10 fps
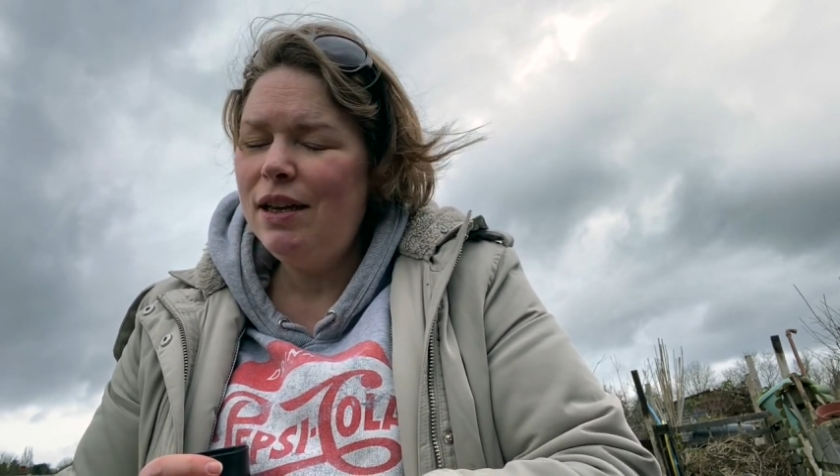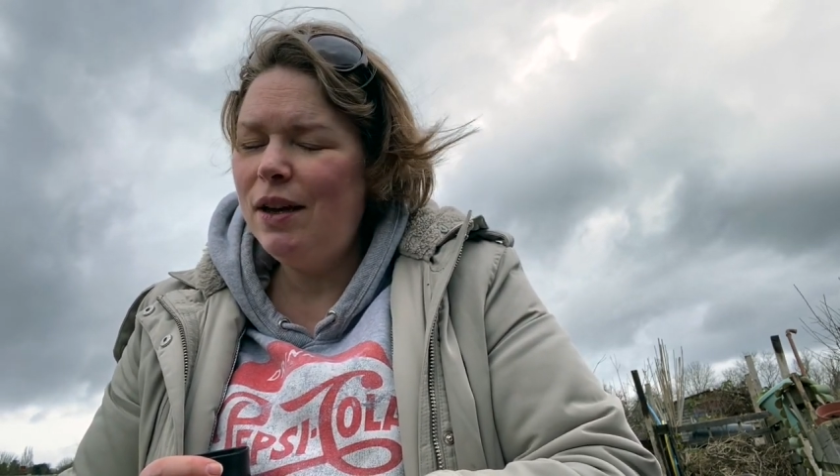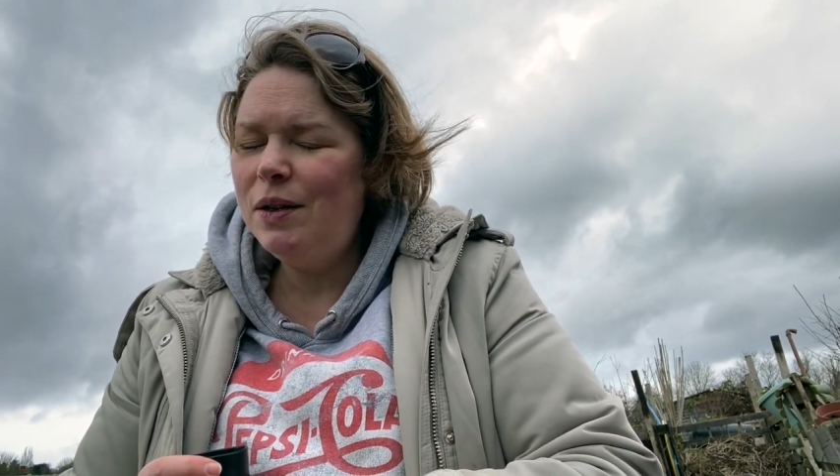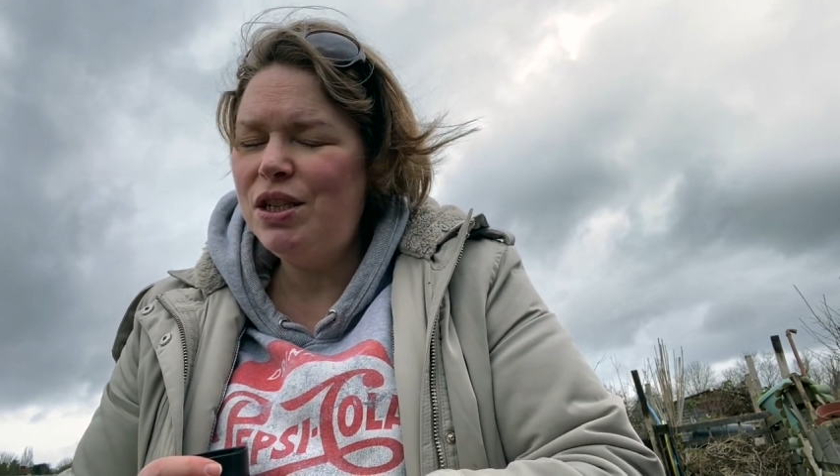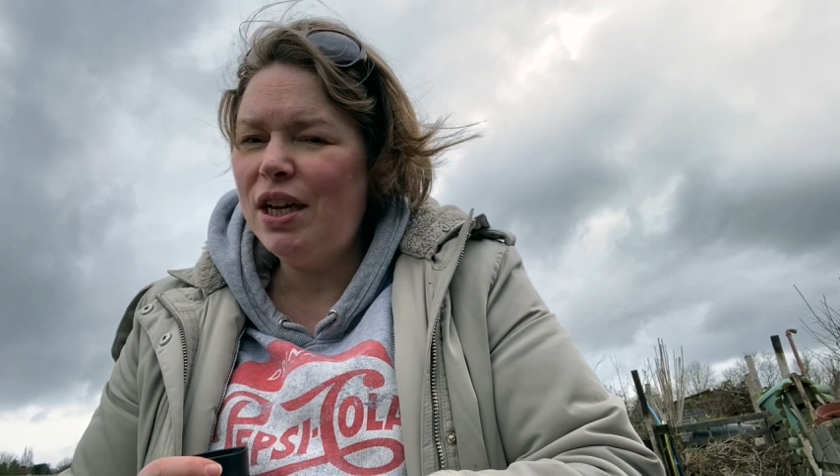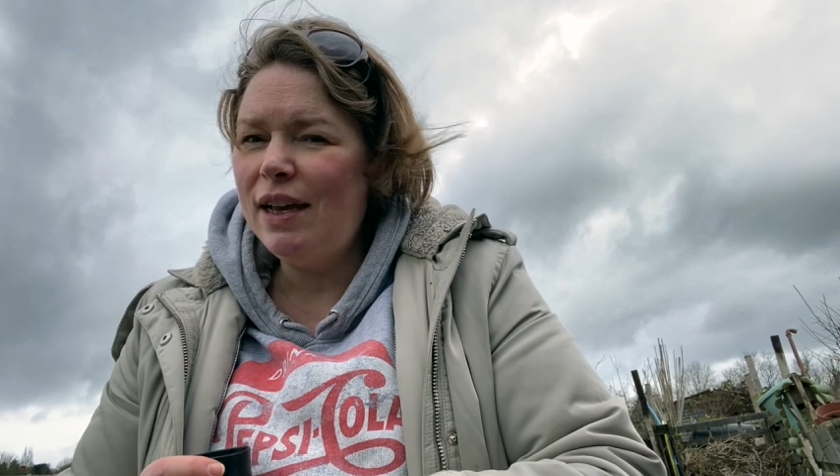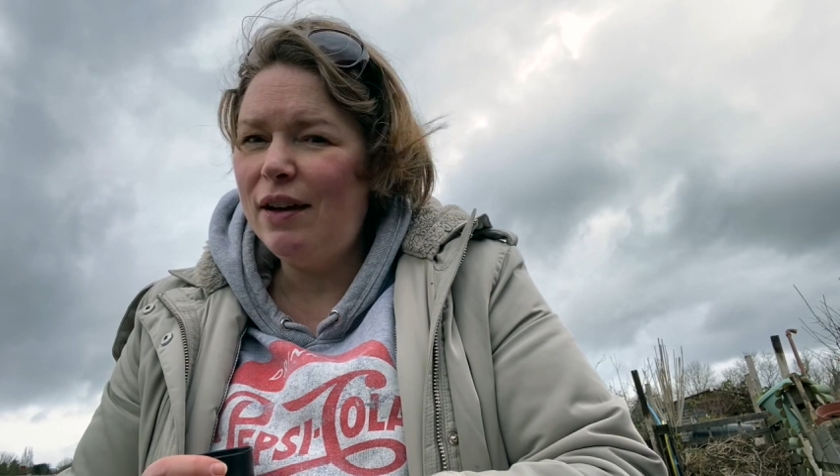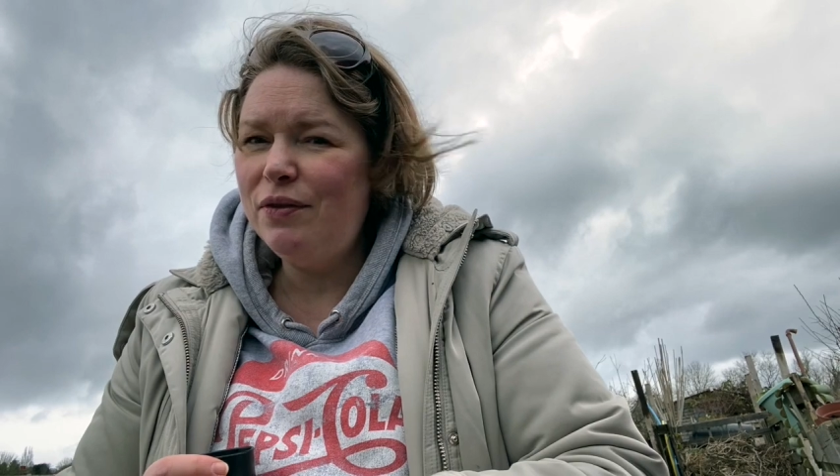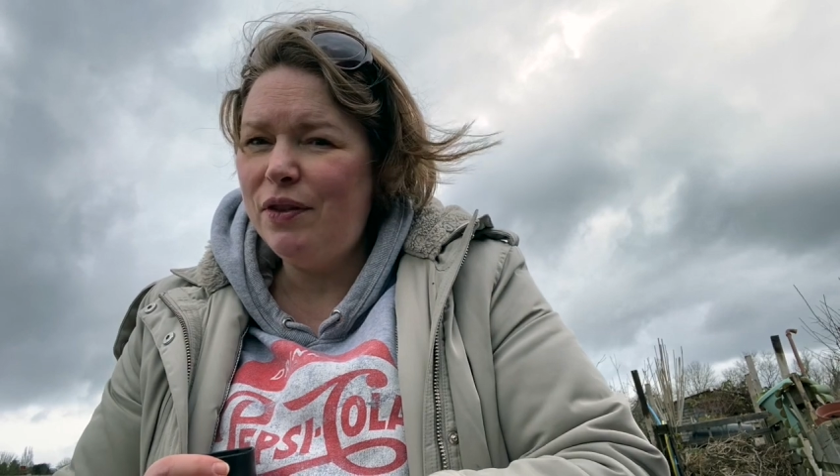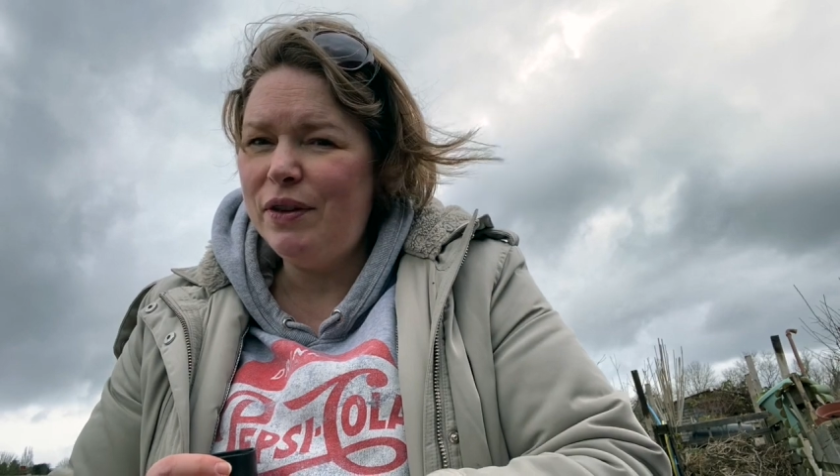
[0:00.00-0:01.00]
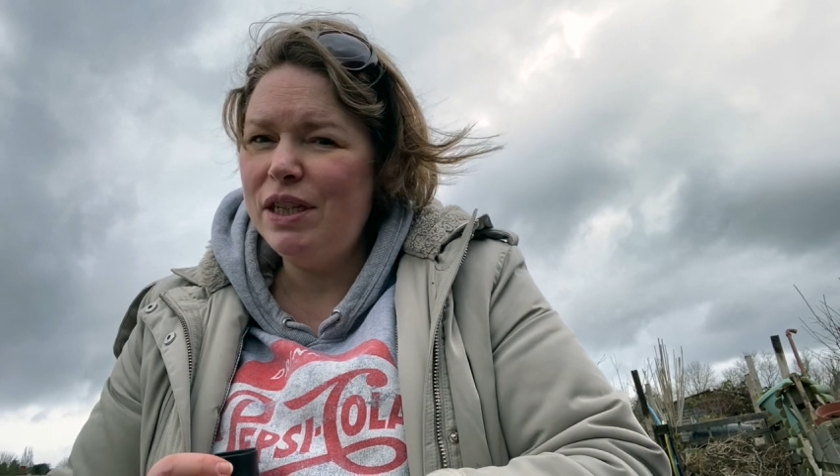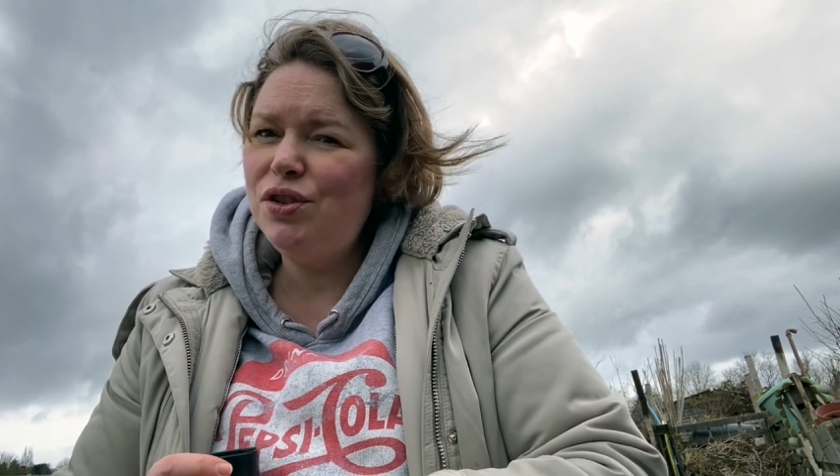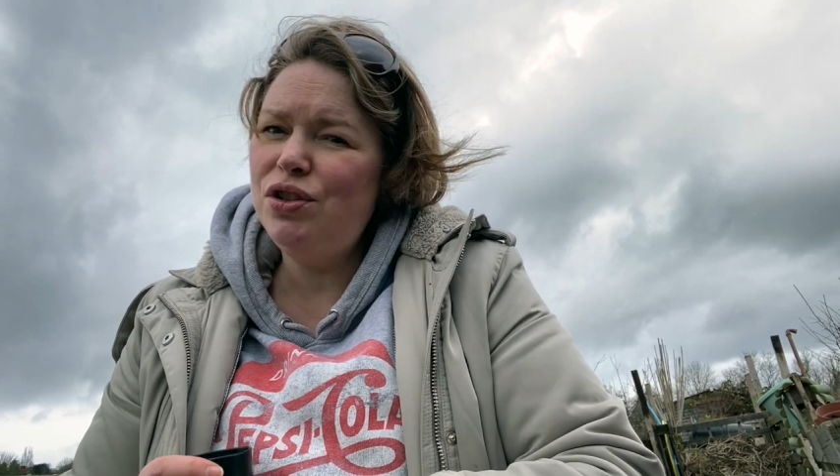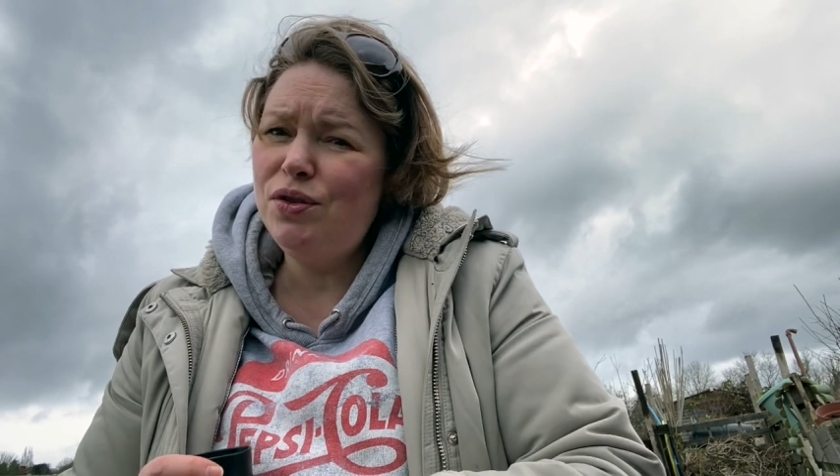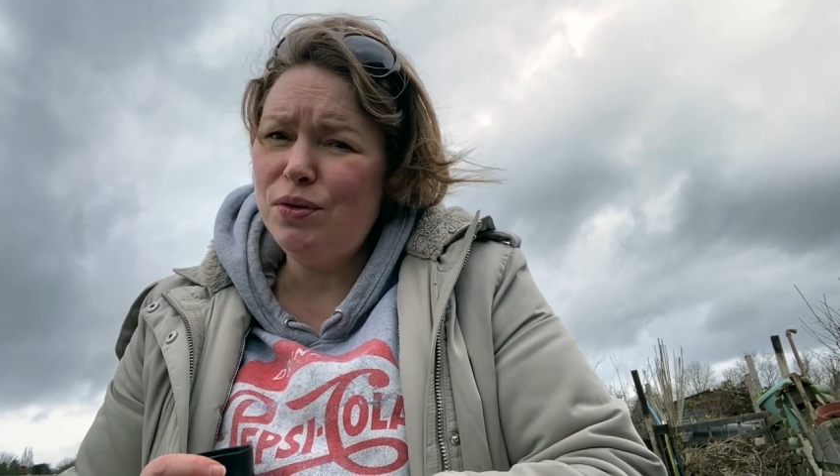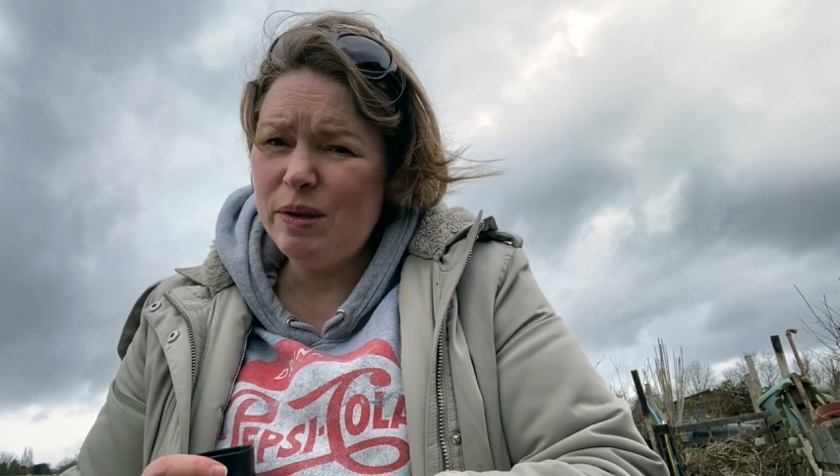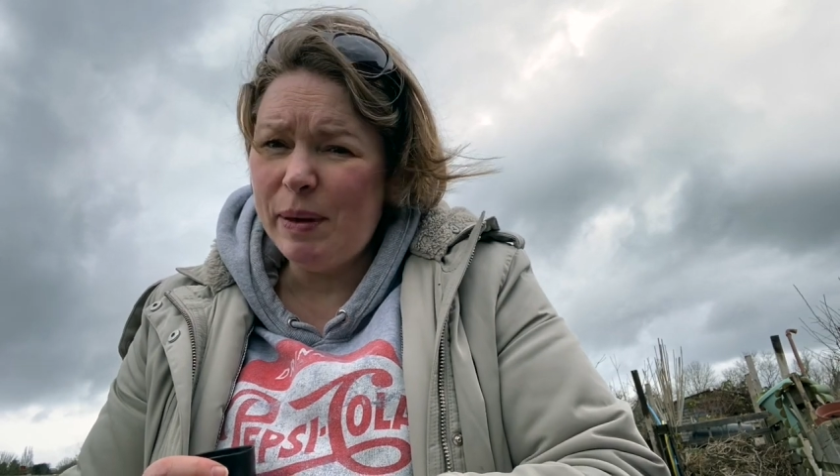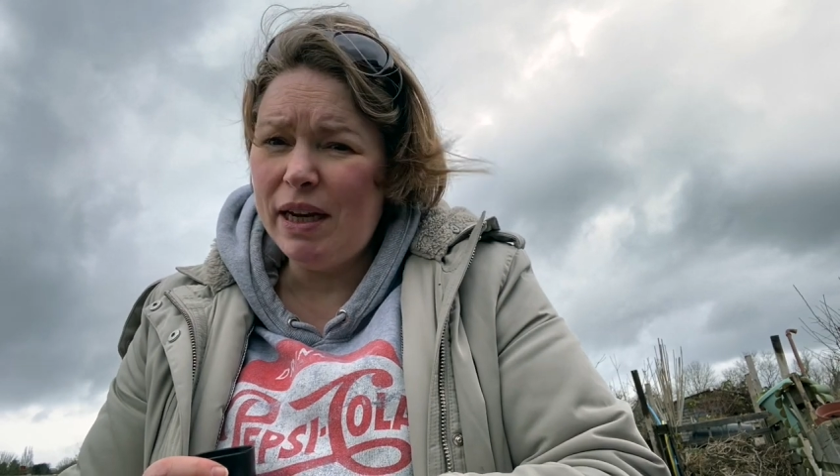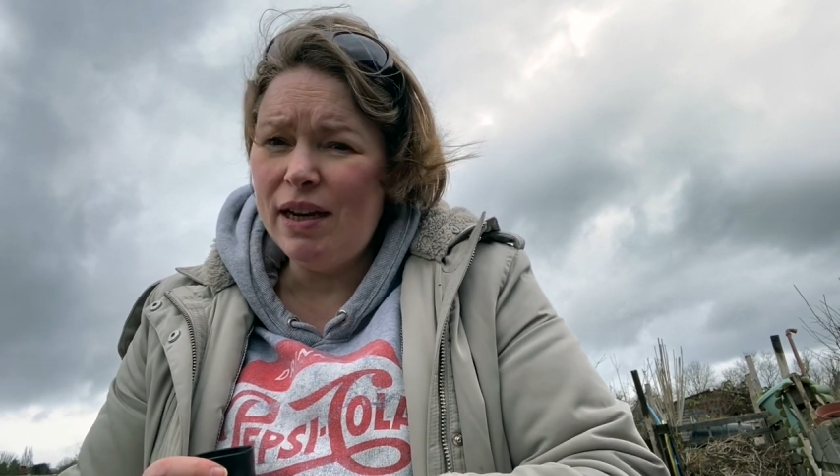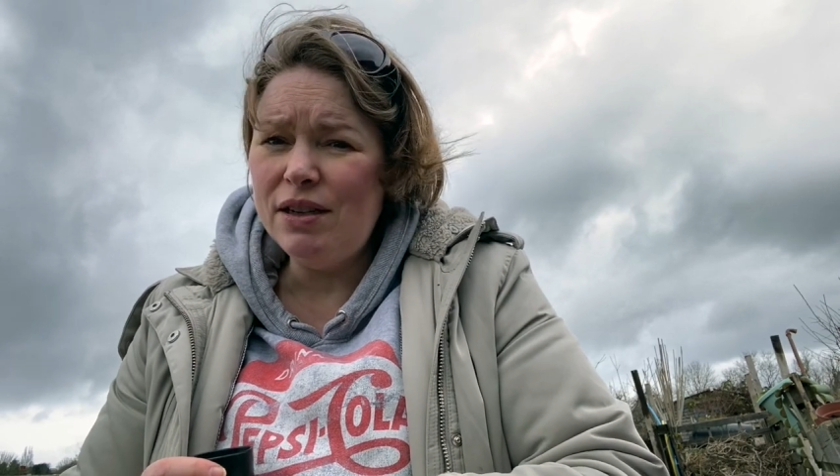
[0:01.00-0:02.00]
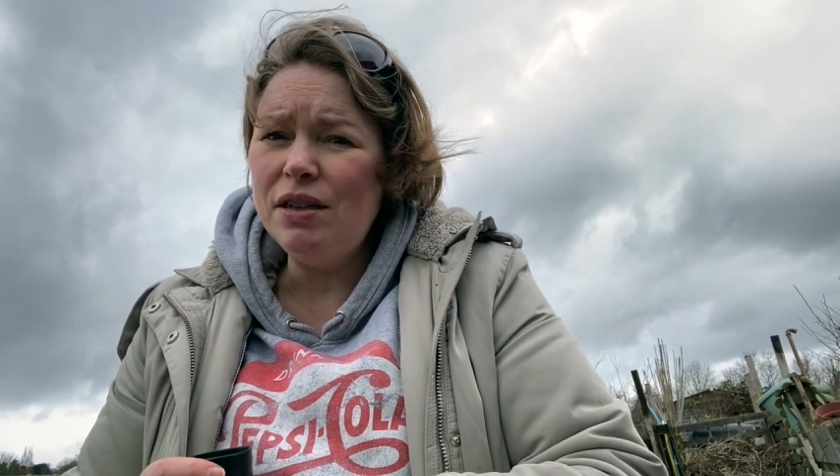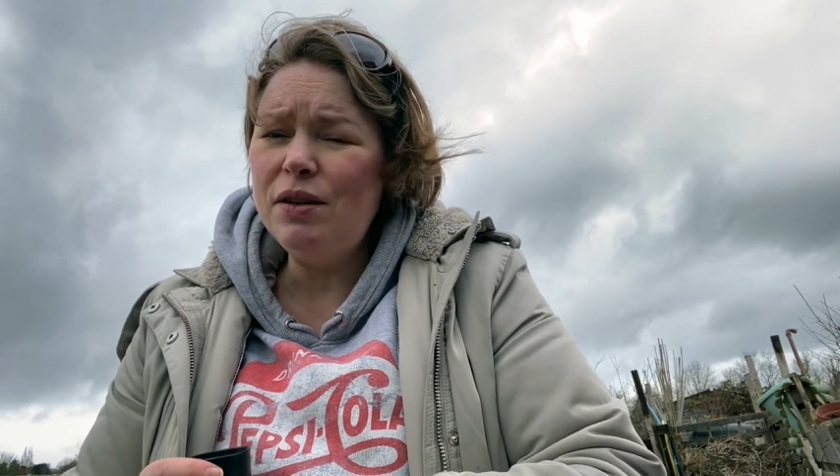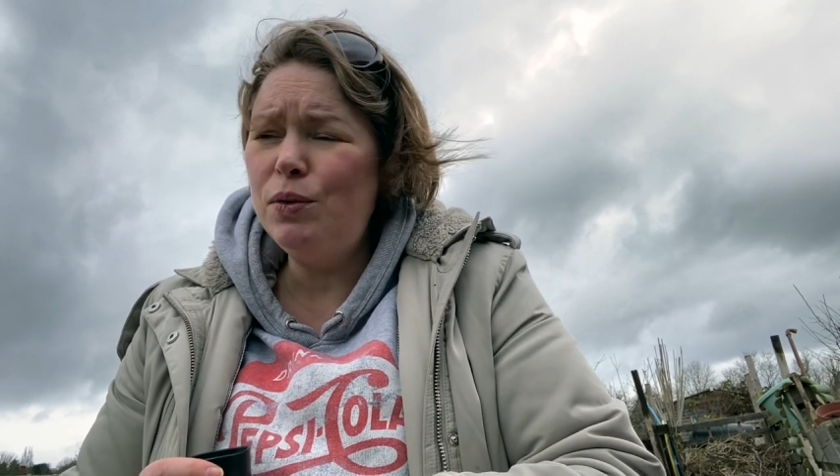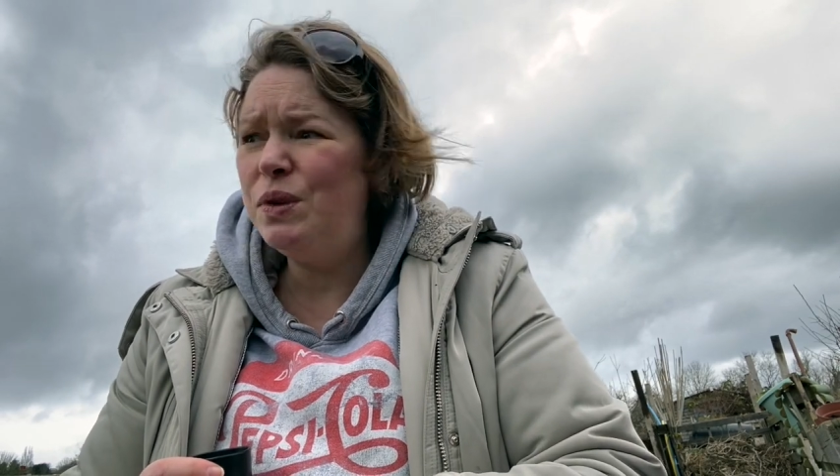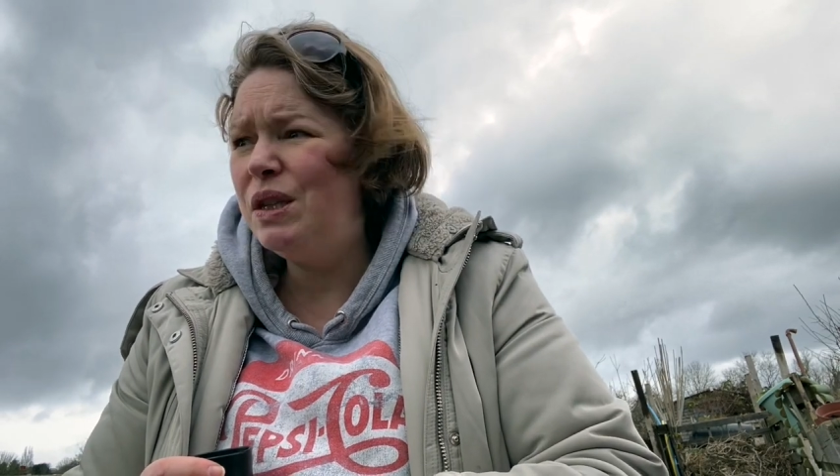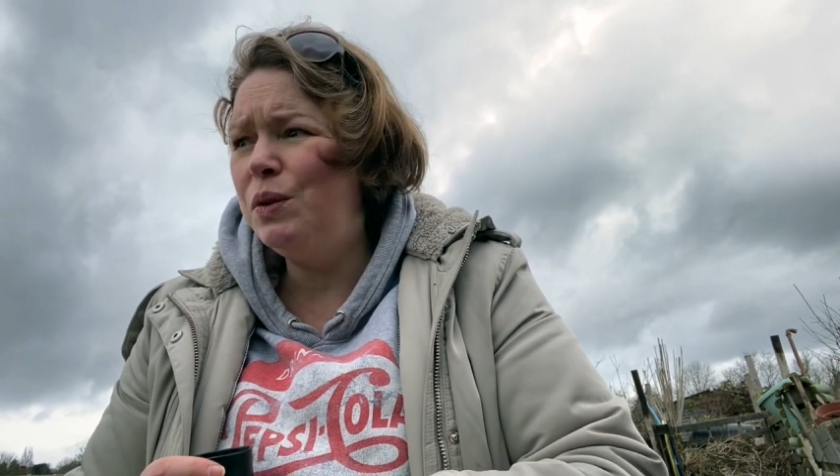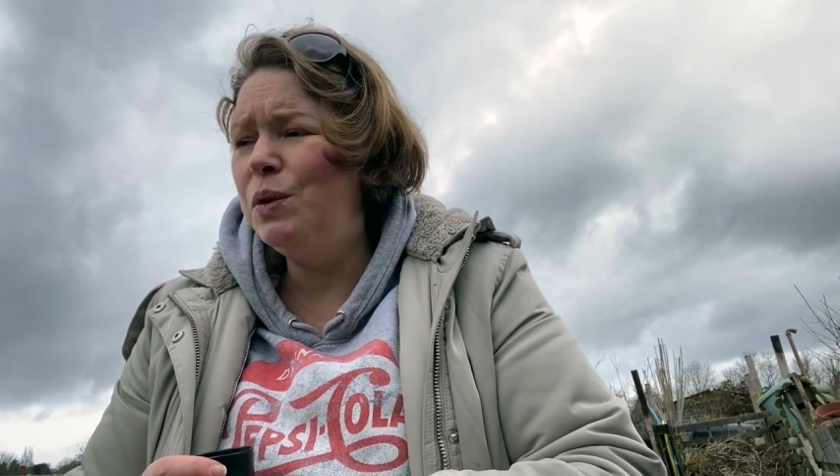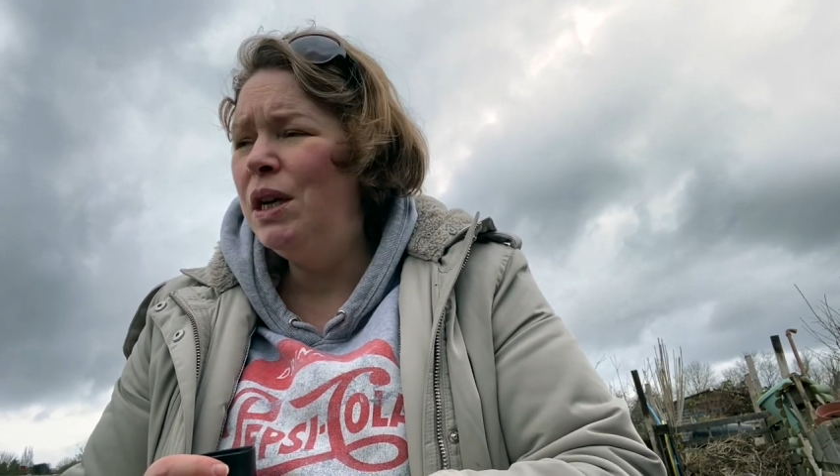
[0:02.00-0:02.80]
go and check out Vivi, because she talks about it. And also,